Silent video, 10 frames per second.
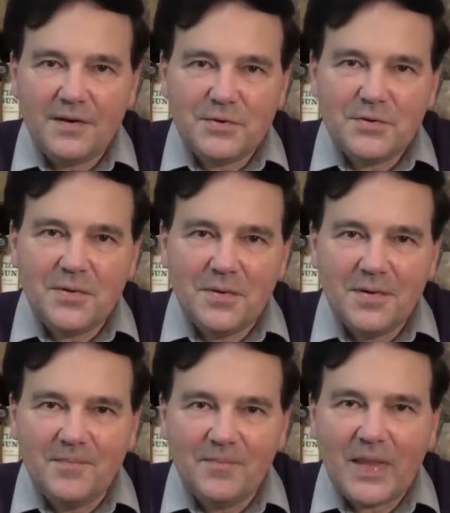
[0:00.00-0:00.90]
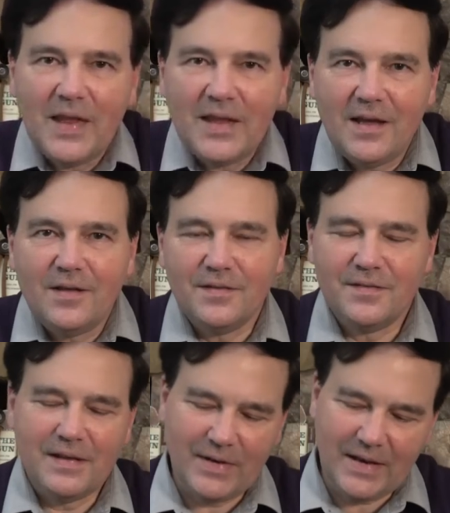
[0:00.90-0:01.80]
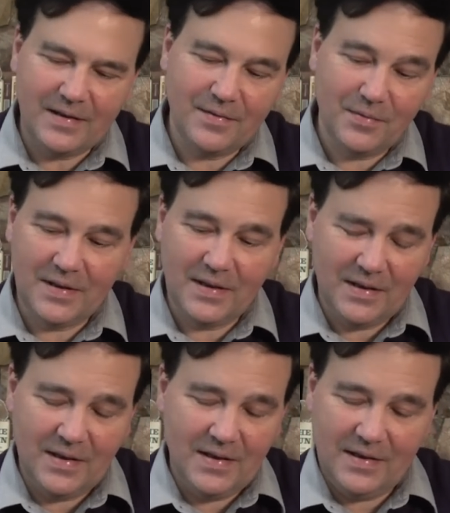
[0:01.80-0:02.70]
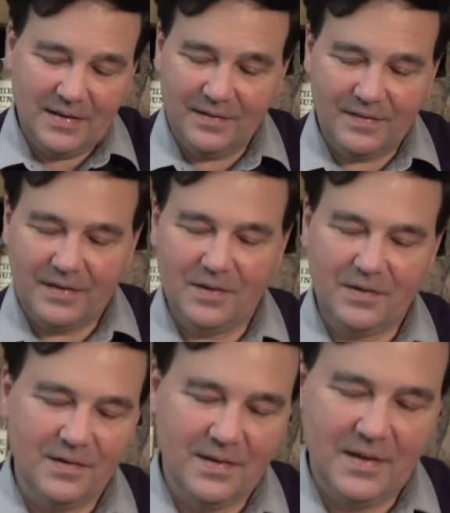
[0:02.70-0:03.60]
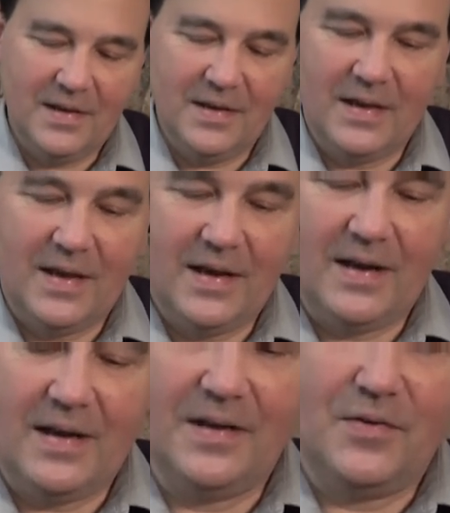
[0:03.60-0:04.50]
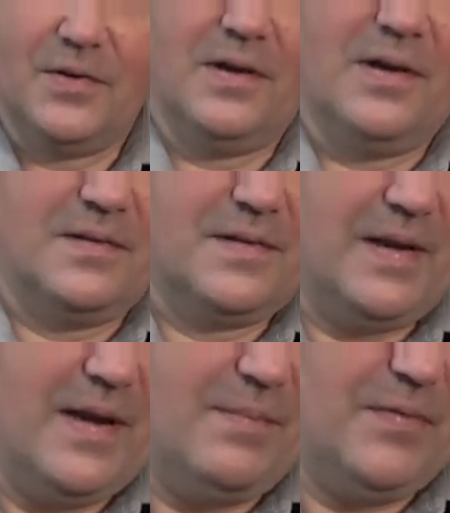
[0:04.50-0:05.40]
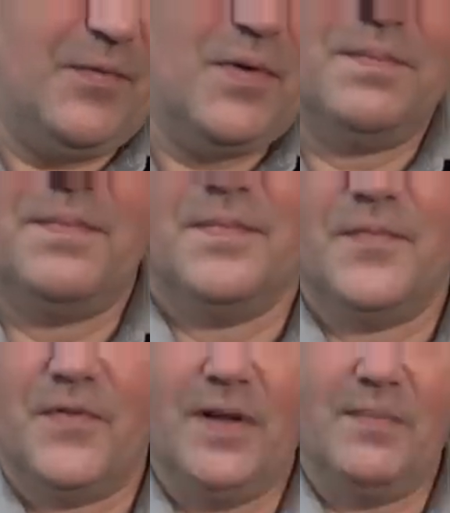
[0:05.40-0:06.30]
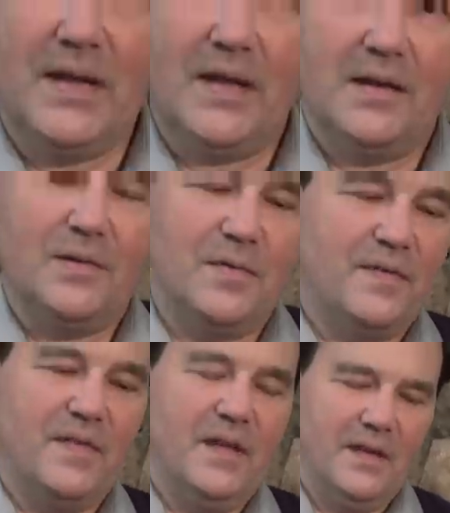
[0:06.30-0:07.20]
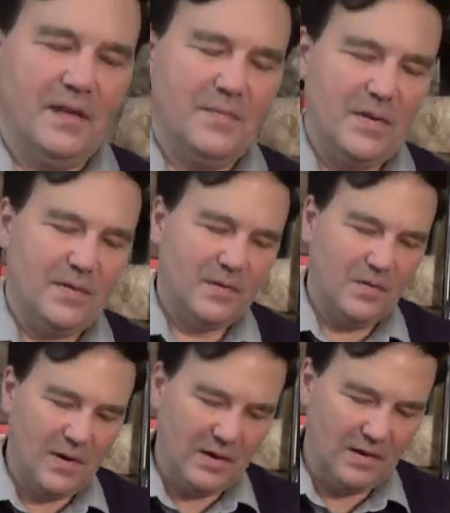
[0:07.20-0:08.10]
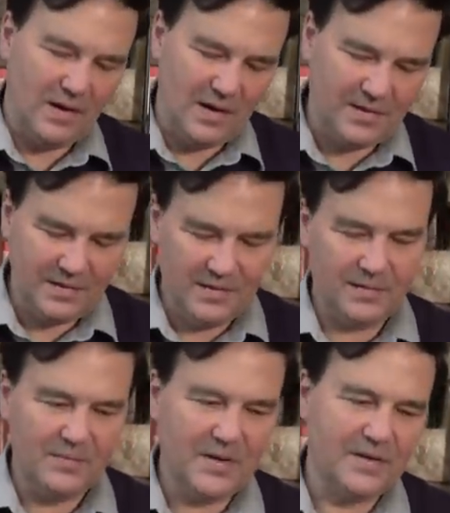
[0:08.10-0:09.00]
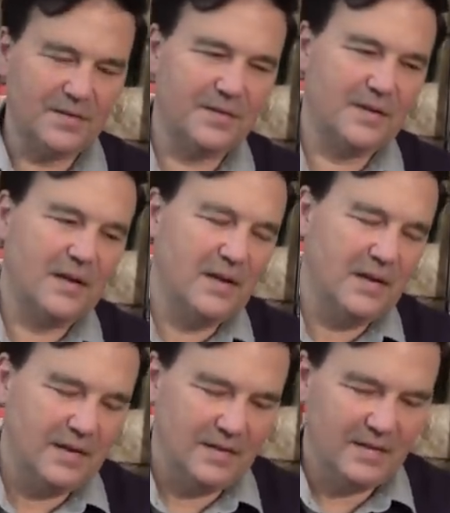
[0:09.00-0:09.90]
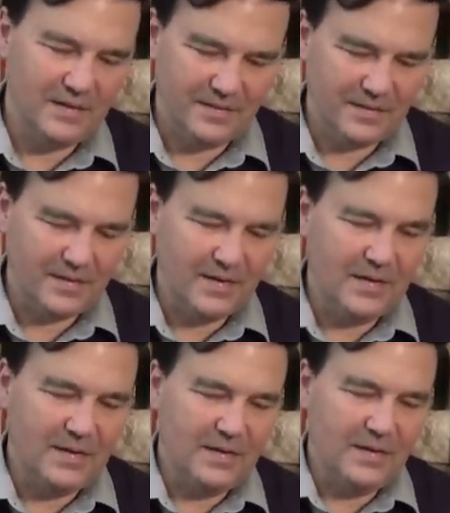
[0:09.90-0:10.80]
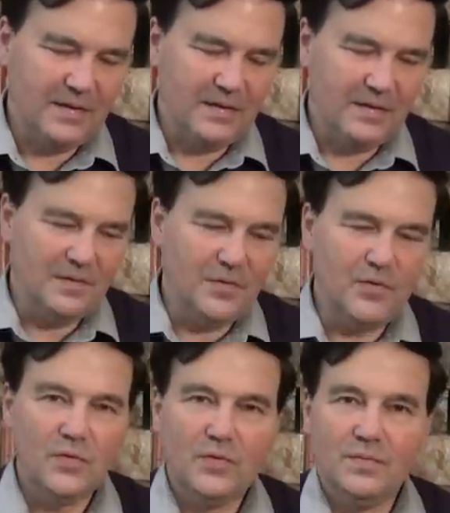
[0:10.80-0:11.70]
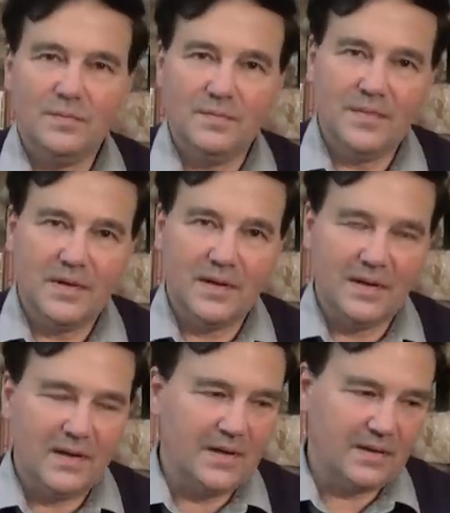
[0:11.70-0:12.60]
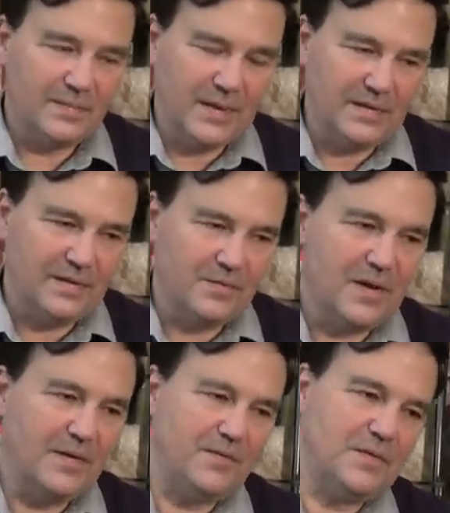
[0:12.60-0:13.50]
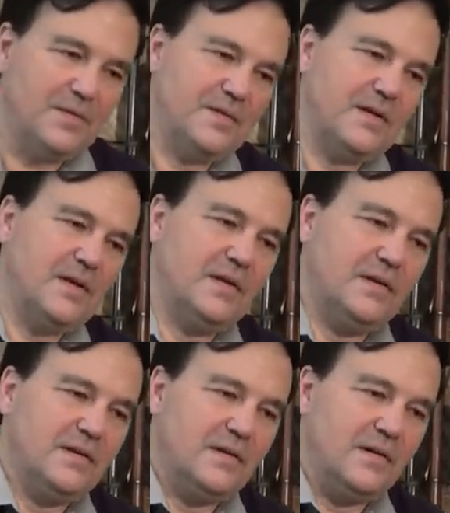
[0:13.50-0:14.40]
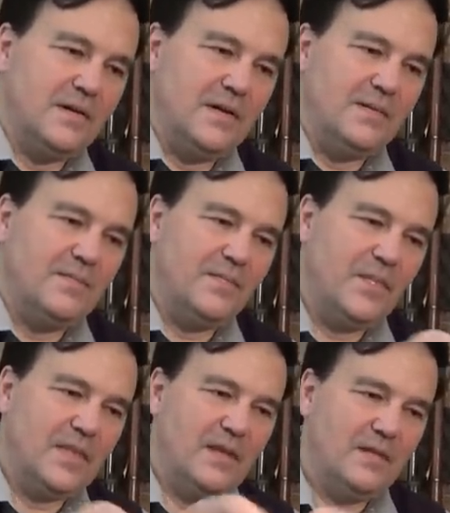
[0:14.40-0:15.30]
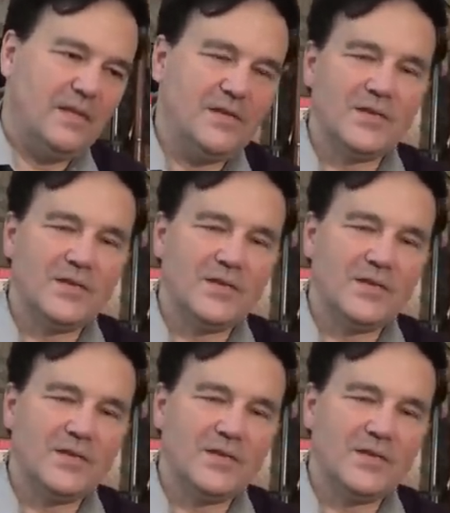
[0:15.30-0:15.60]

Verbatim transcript: shooter. Anyhow, the 783 is here. And I took a long time before filming, and I was thinking about it quite a lot because these new inexpensive rifles, um, they, they